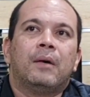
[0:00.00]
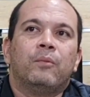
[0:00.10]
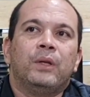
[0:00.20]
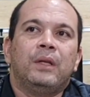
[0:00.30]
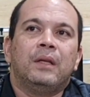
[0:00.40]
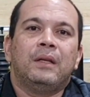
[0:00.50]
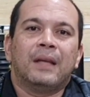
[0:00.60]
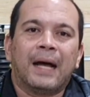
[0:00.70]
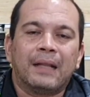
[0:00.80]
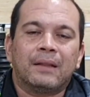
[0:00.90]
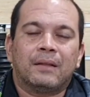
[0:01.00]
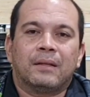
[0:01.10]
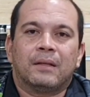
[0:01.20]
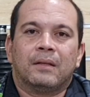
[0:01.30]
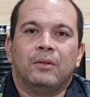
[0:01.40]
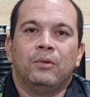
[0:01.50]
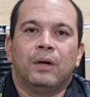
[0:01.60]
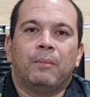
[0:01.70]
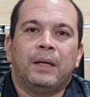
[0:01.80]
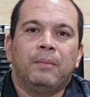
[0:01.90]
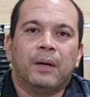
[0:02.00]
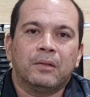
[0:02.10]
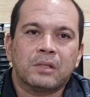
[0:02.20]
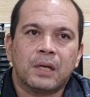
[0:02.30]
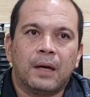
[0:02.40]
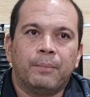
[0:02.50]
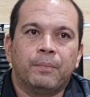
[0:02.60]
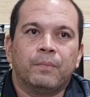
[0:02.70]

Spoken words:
We did not do a body mount chop.